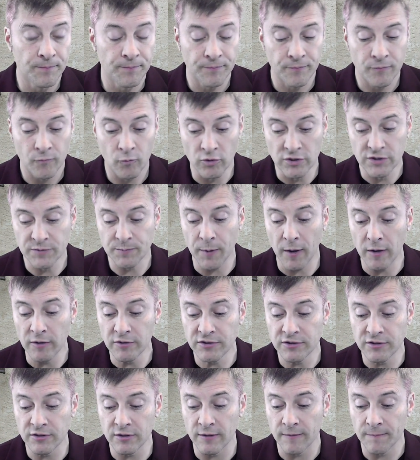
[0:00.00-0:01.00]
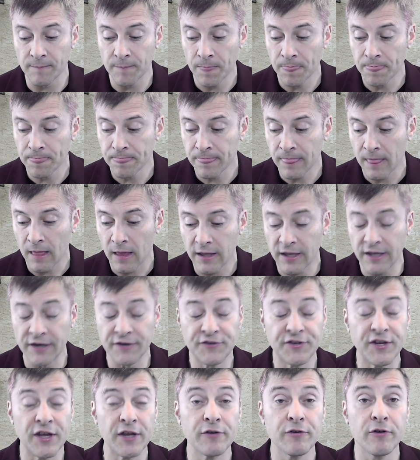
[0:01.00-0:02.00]
We're supposed to
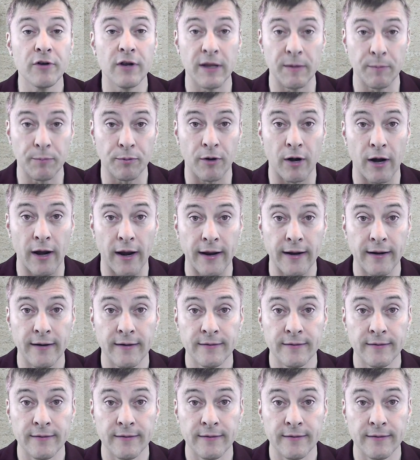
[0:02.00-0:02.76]
continually pray.